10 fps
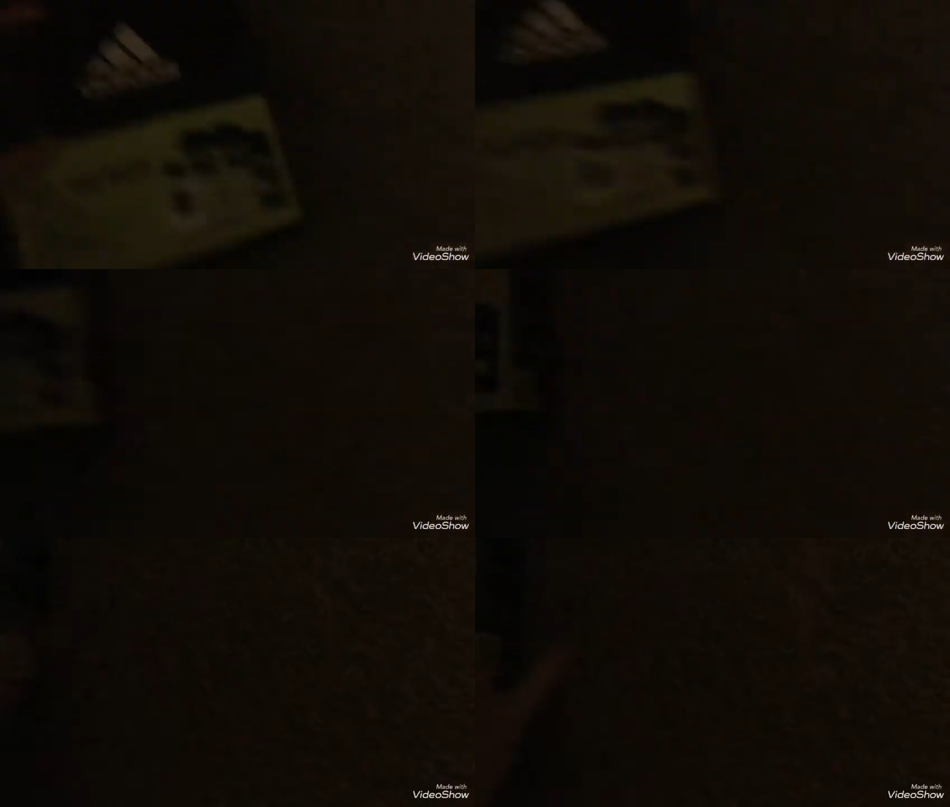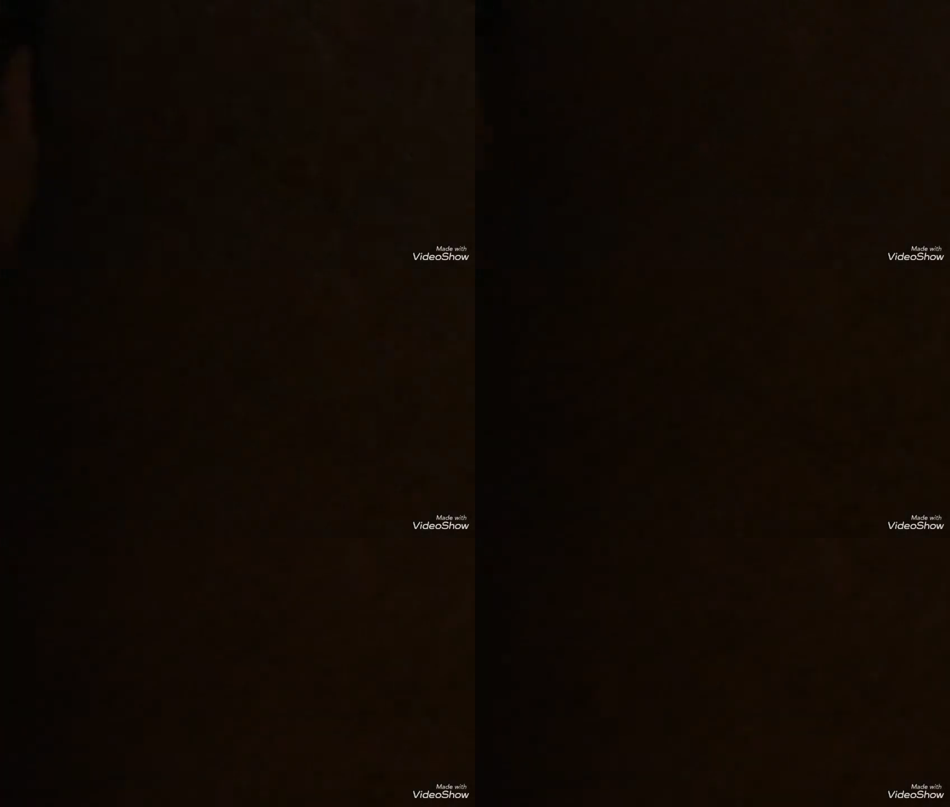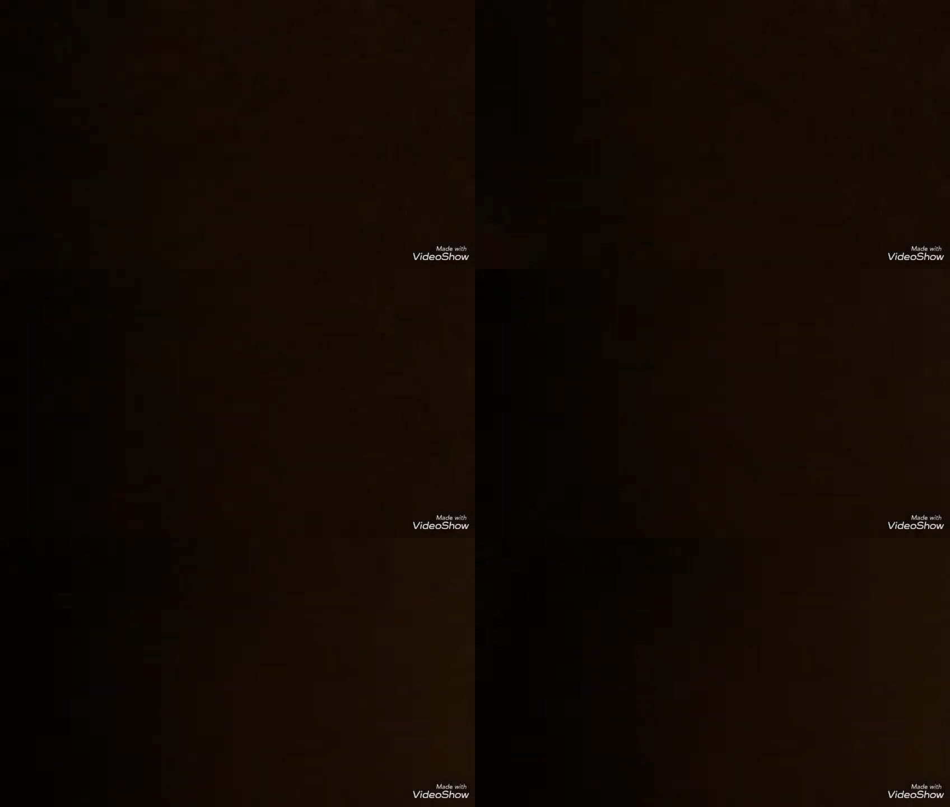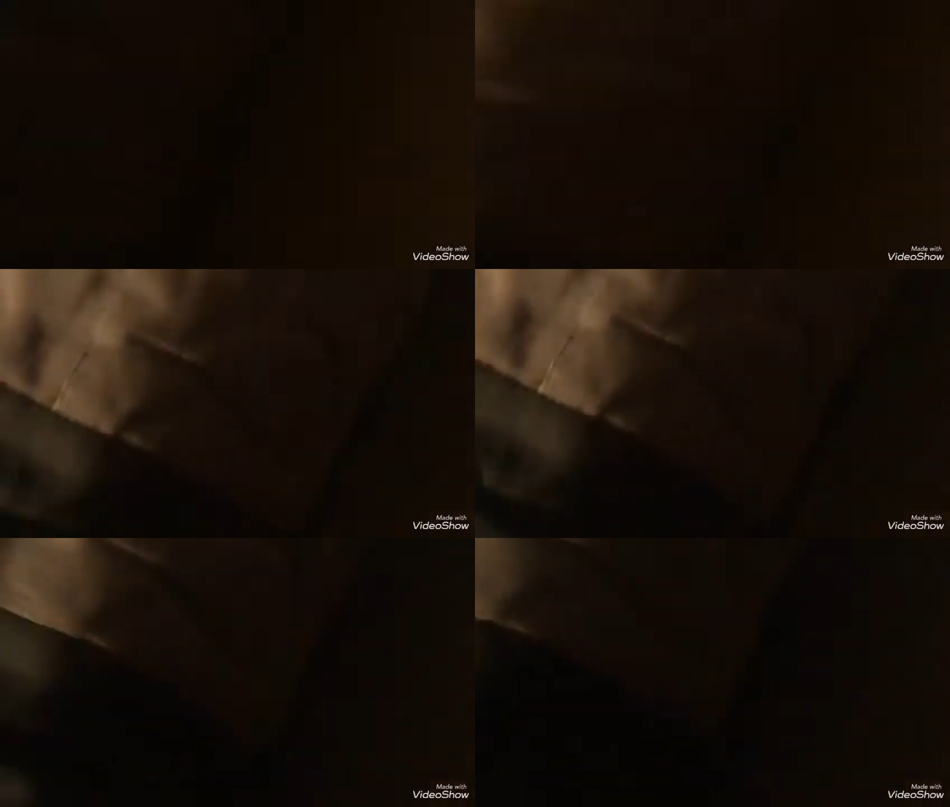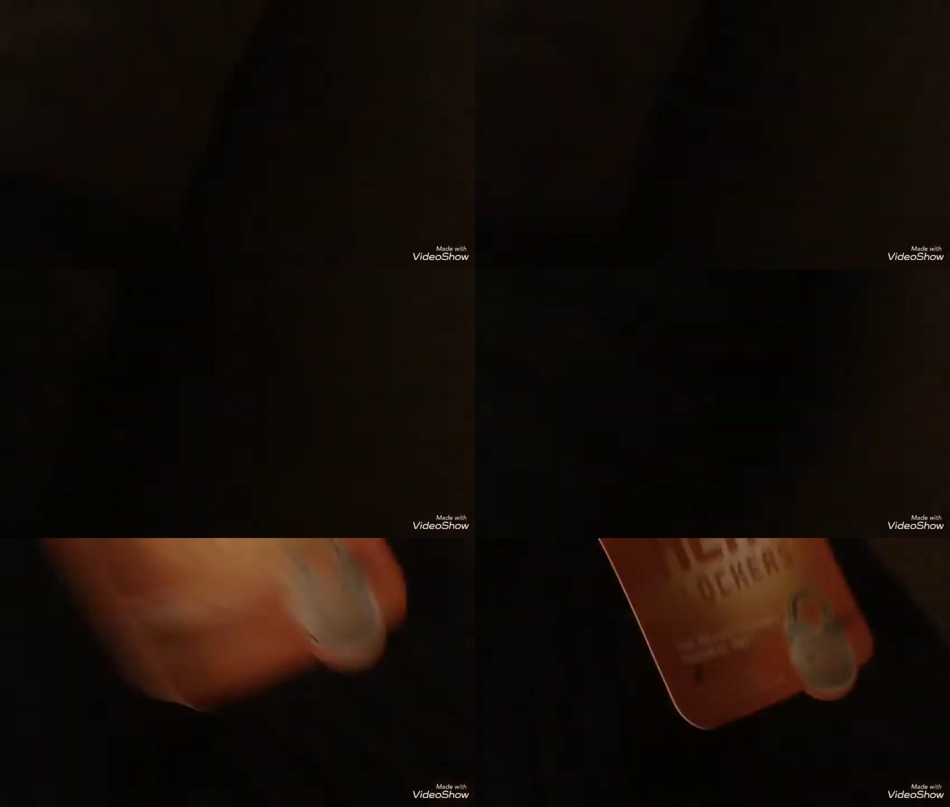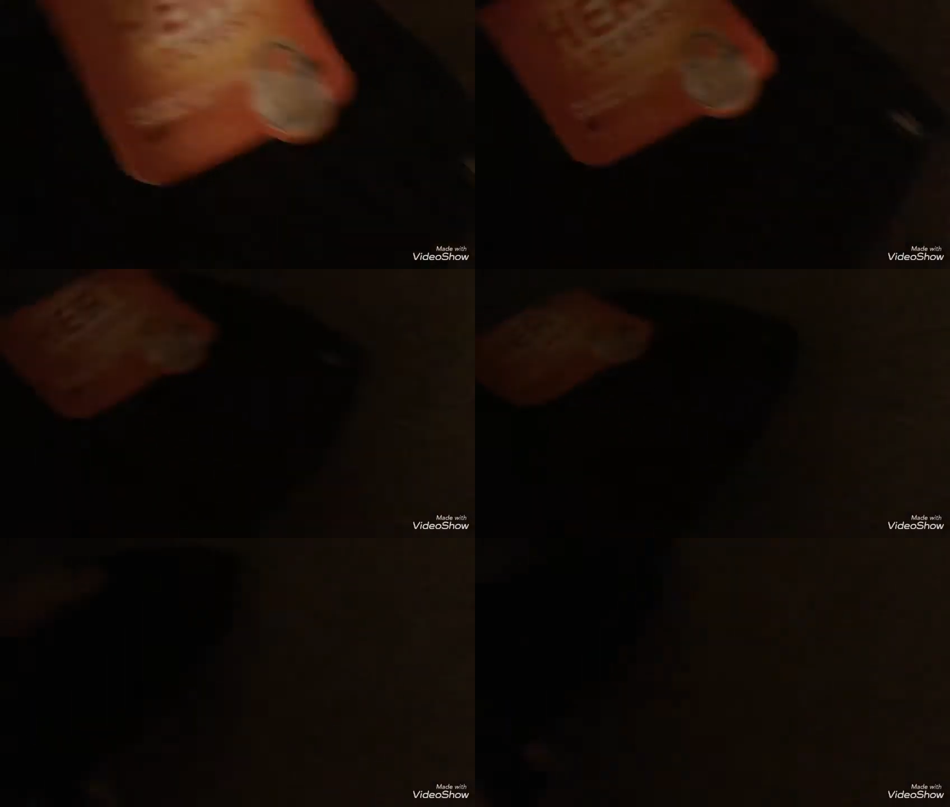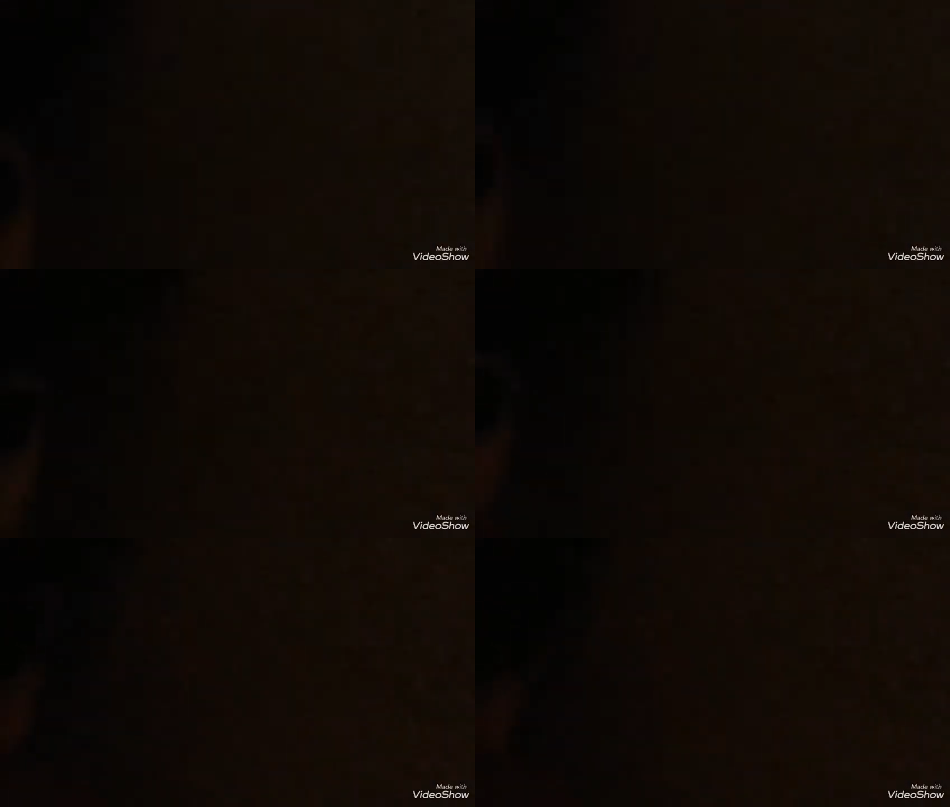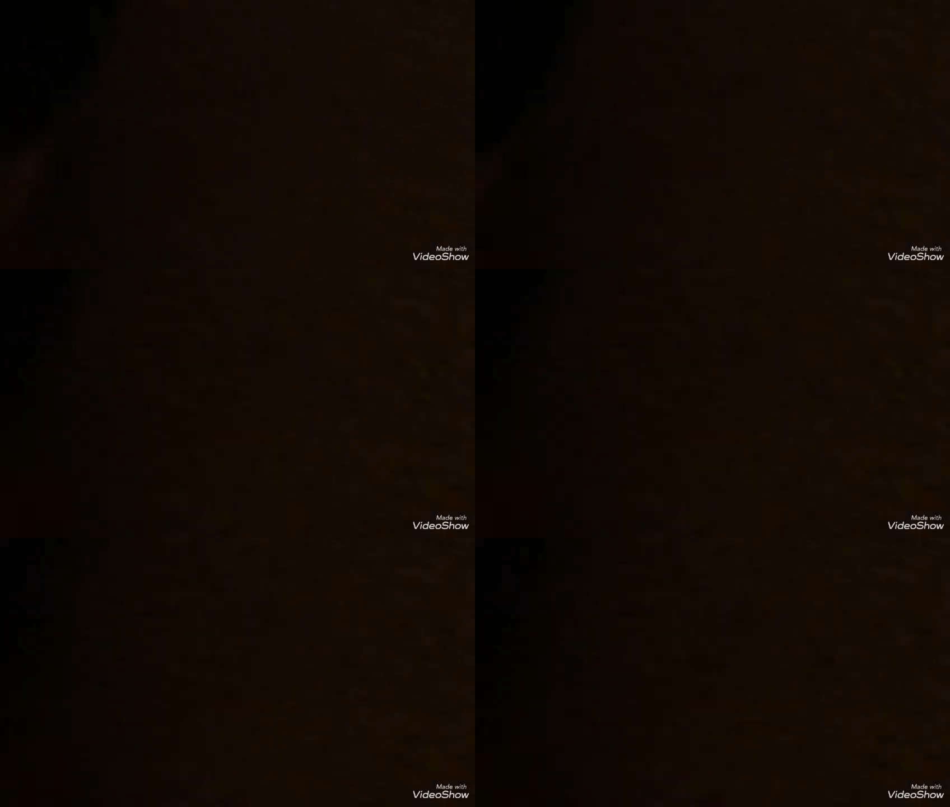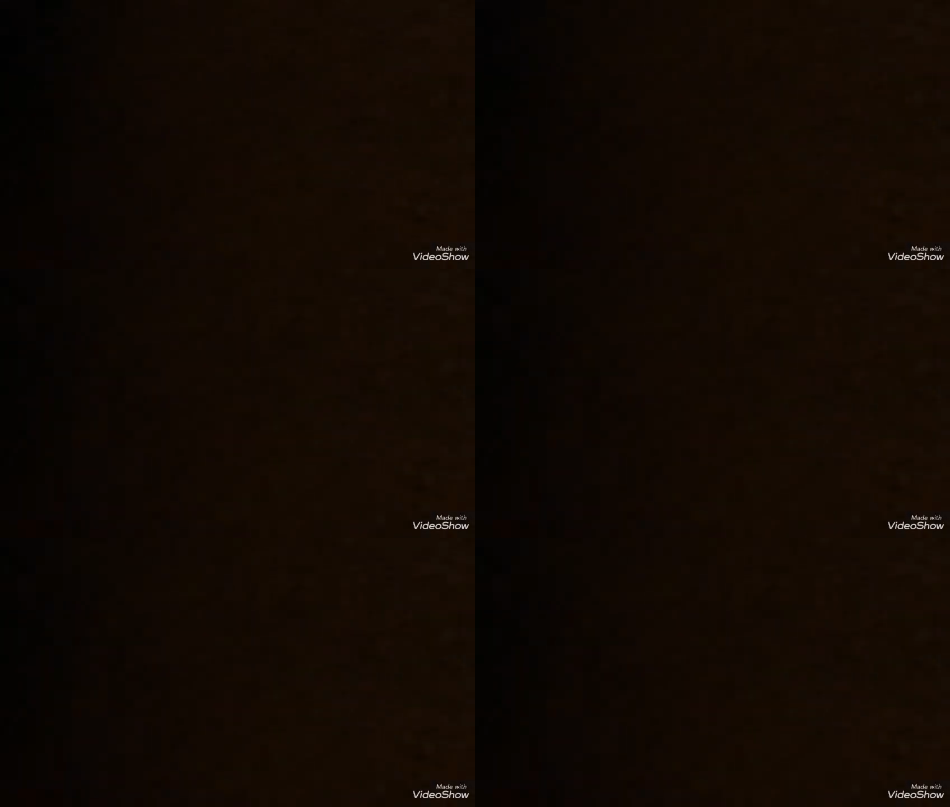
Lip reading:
No face is visible, so there are no lips to read.